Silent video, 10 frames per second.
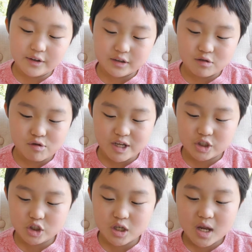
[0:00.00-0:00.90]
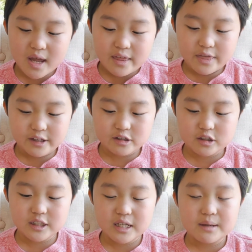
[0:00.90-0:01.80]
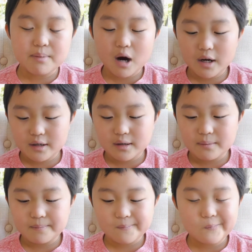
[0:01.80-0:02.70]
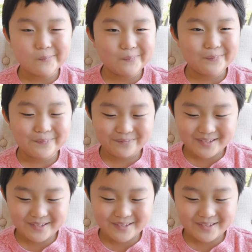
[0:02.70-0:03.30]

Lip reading: to reach the sea bottom?